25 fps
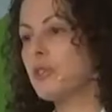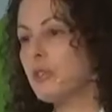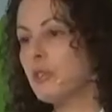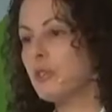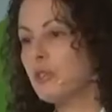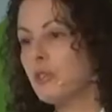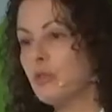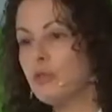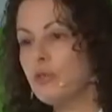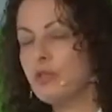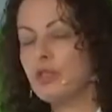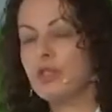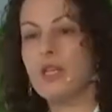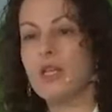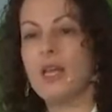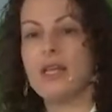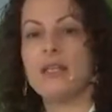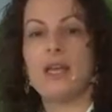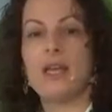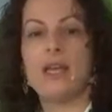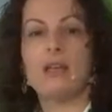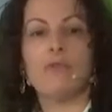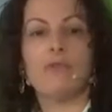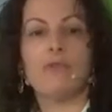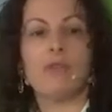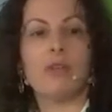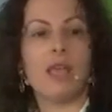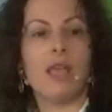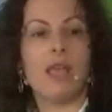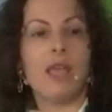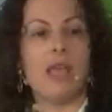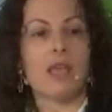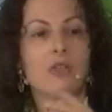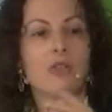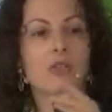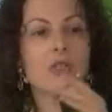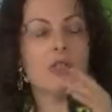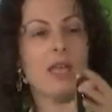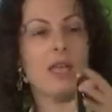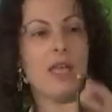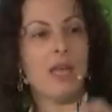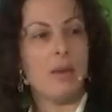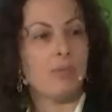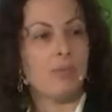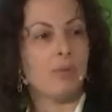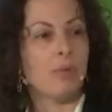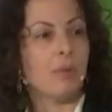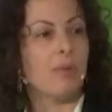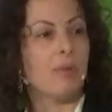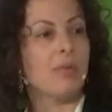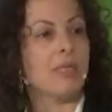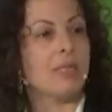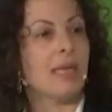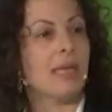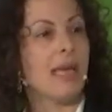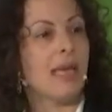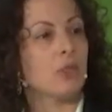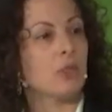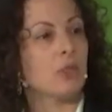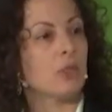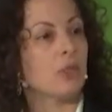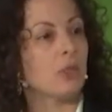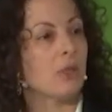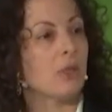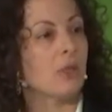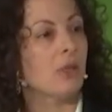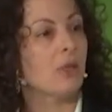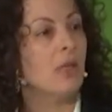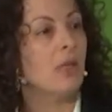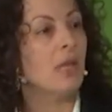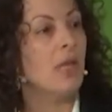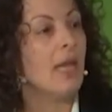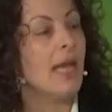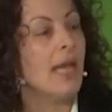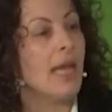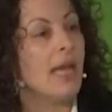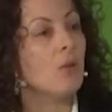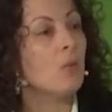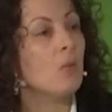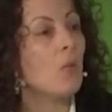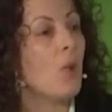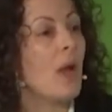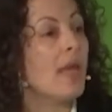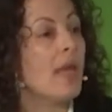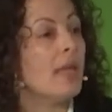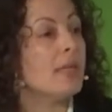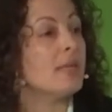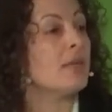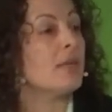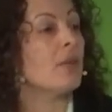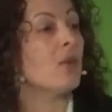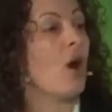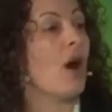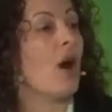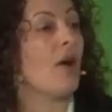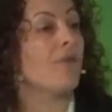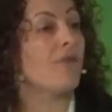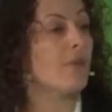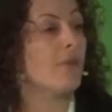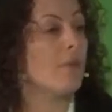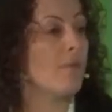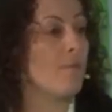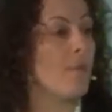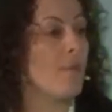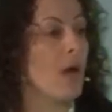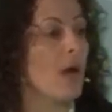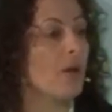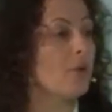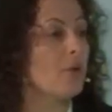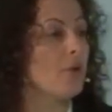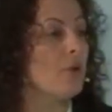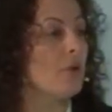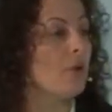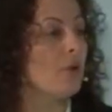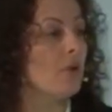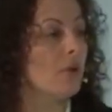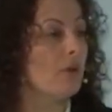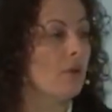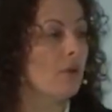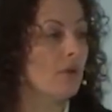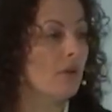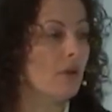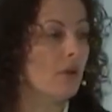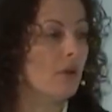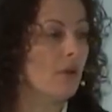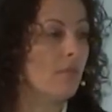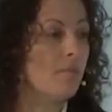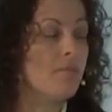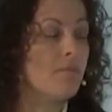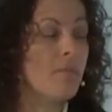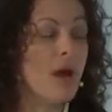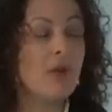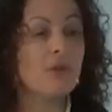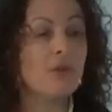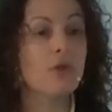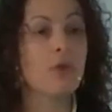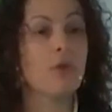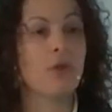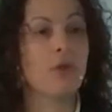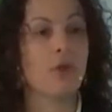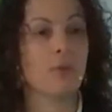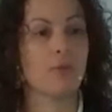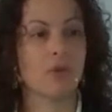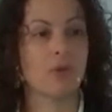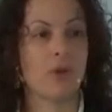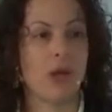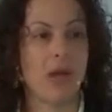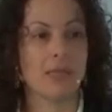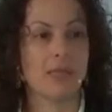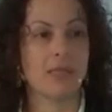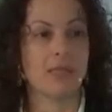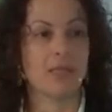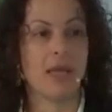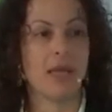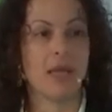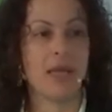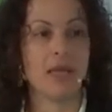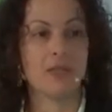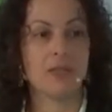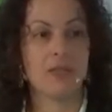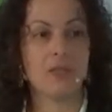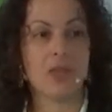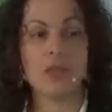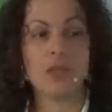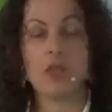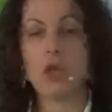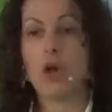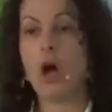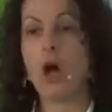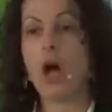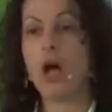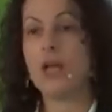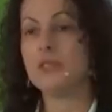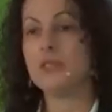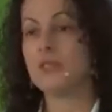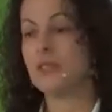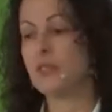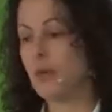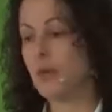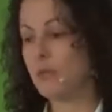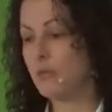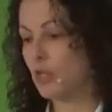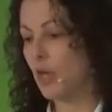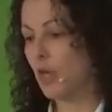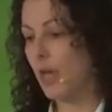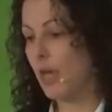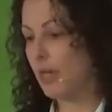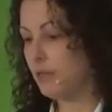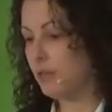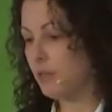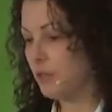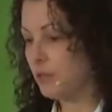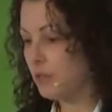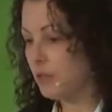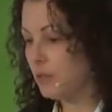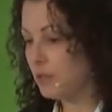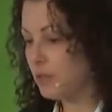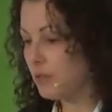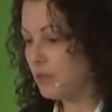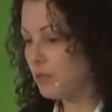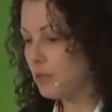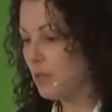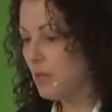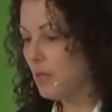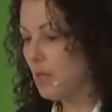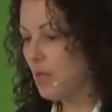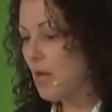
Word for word: solution identification, implementation in ways that often muddle muddle the process and cause some challenges.